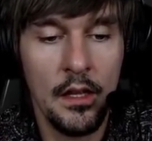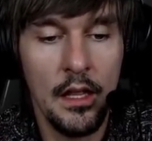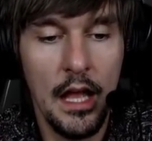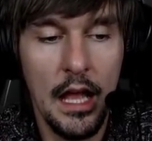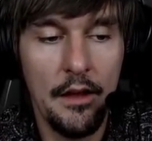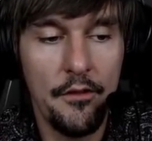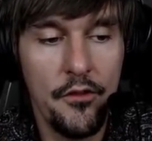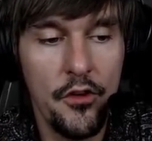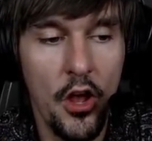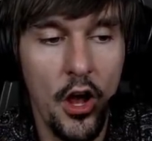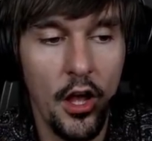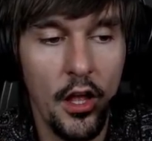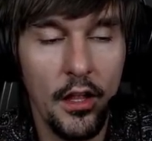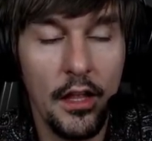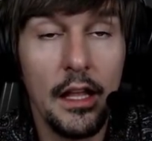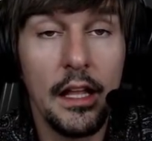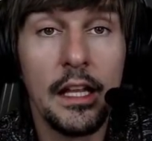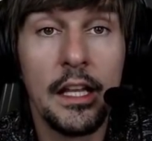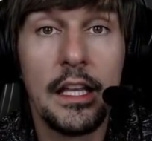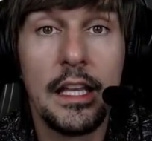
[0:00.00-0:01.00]
I've not
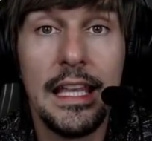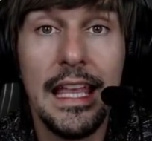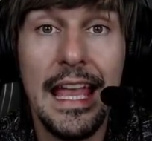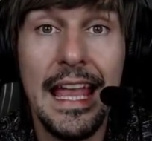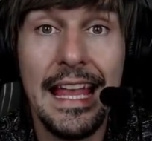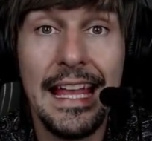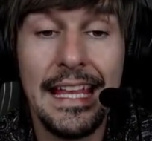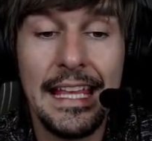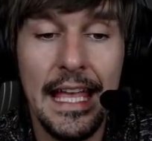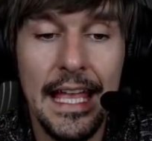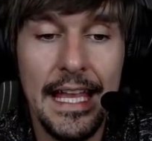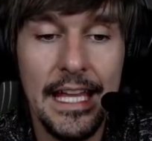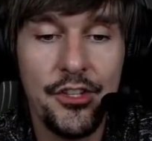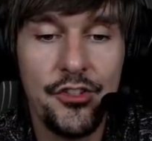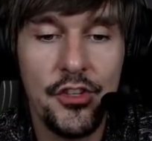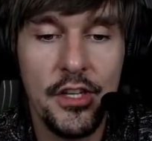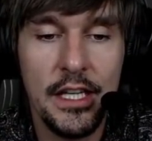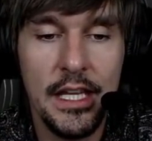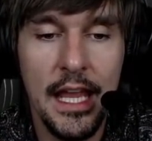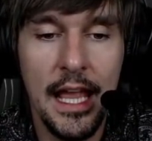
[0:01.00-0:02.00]

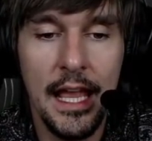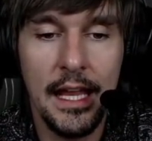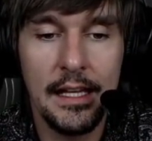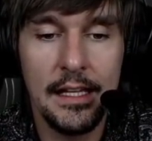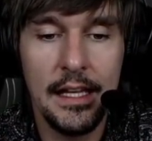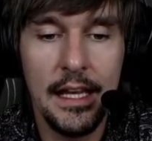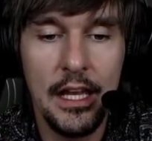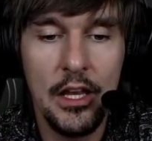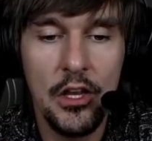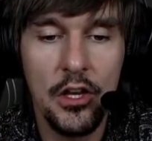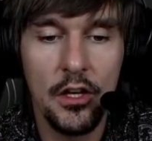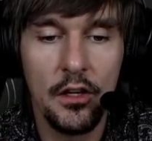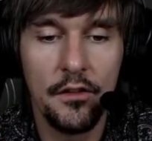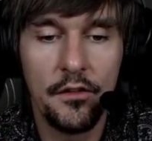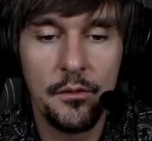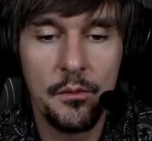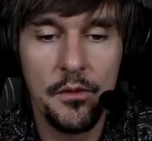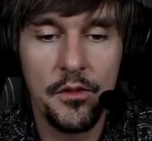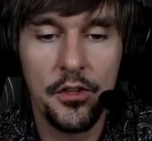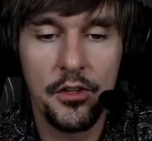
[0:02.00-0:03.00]
engaged yet
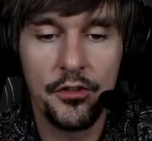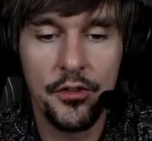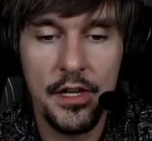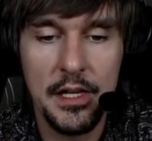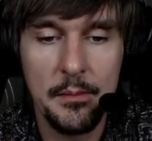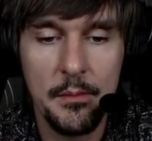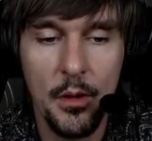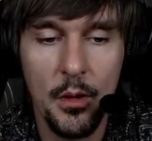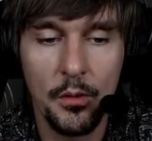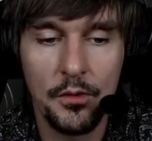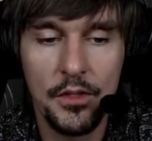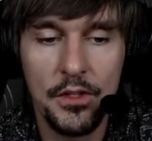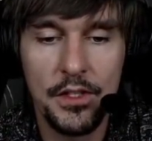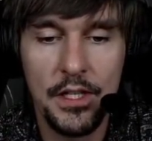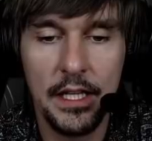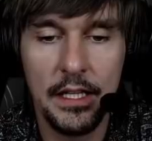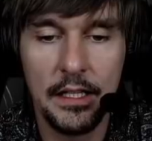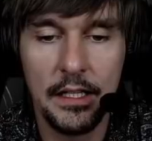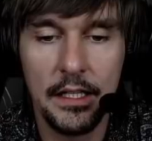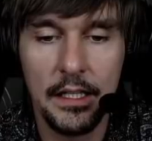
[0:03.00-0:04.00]
enough with the career mode to
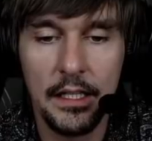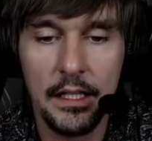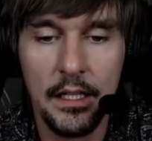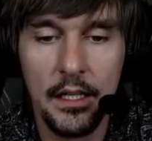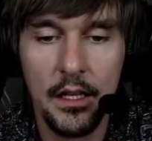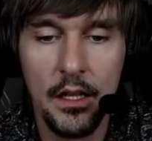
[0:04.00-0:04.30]
tell you